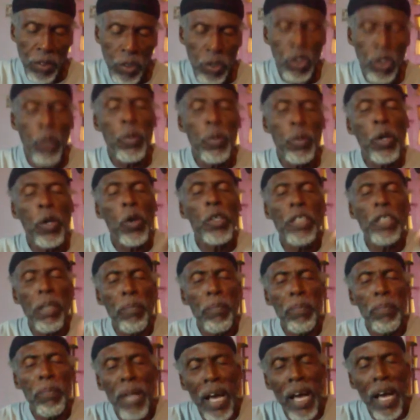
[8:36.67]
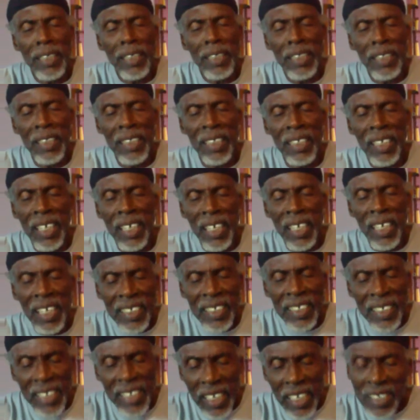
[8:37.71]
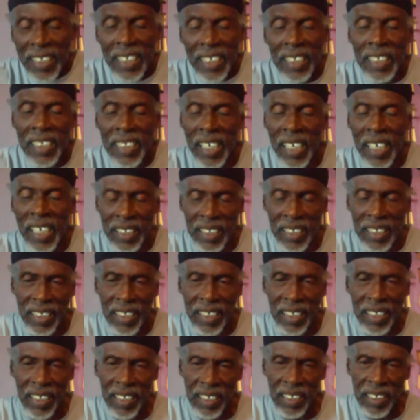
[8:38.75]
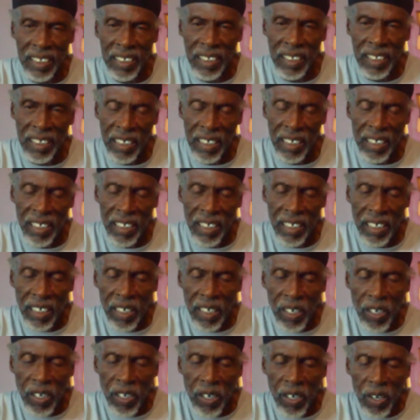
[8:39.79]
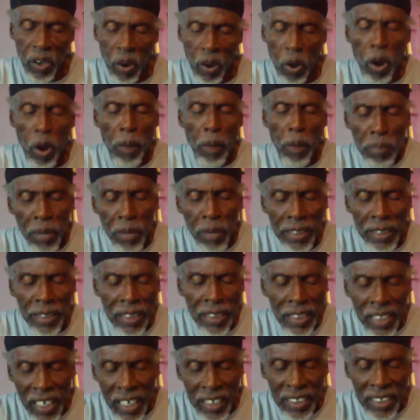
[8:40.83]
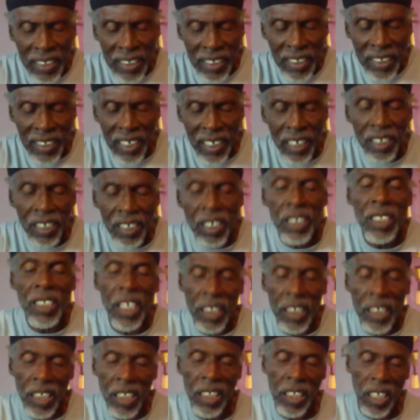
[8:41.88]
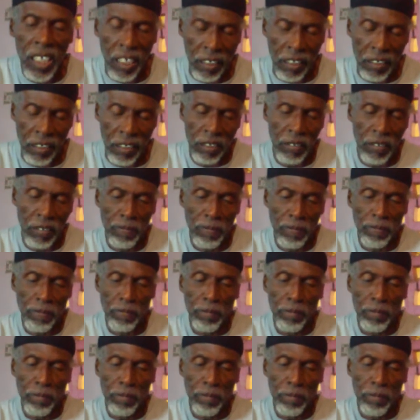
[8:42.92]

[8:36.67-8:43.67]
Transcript: So we're going to plus 66 or plus 6 to 66.